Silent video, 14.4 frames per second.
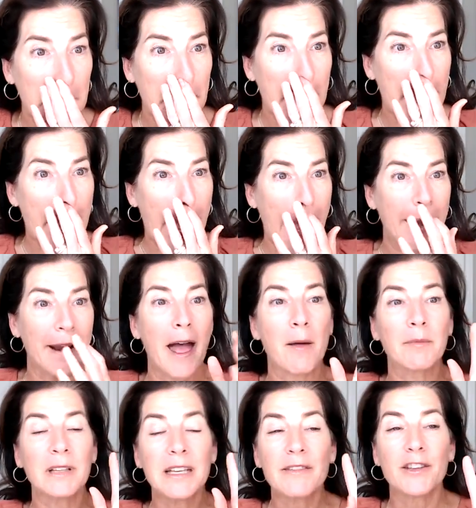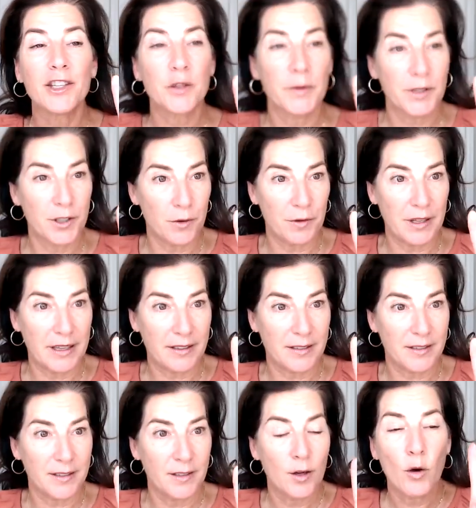And I'm leaving you with two things.
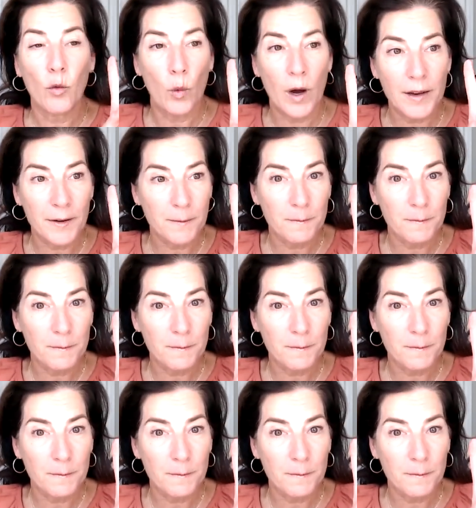One,